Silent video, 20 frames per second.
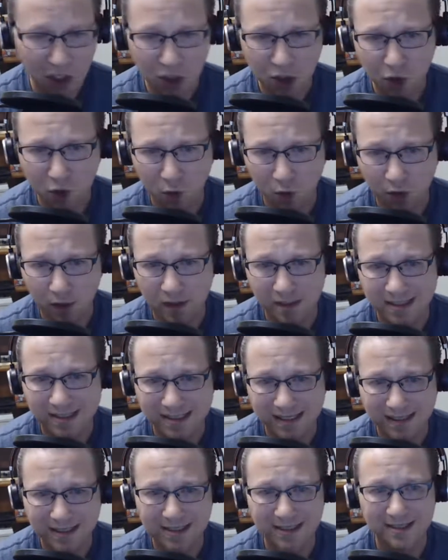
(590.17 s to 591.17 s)
you are
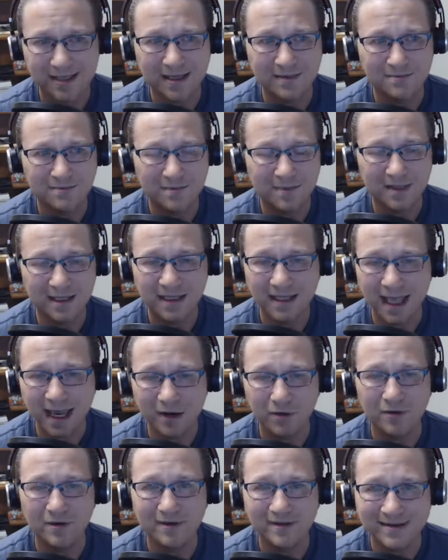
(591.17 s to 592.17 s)
essentially
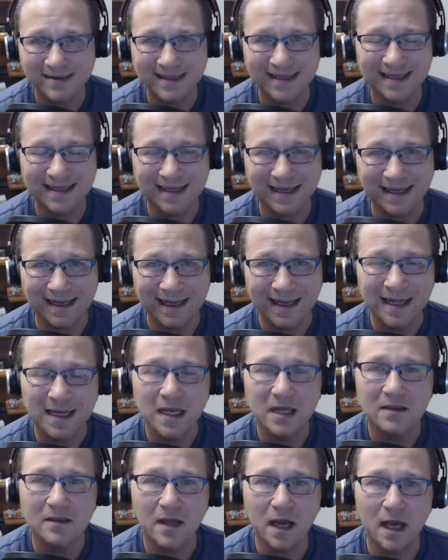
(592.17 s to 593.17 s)
guaranteeing
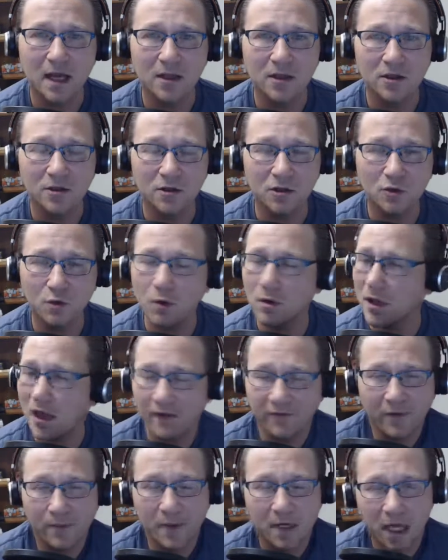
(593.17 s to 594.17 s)
that you will
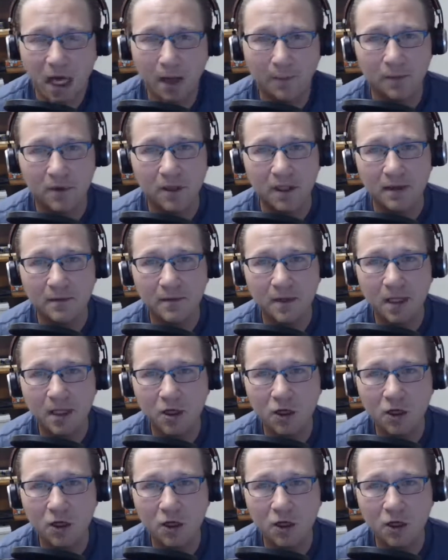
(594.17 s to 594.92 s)
have a monopoly.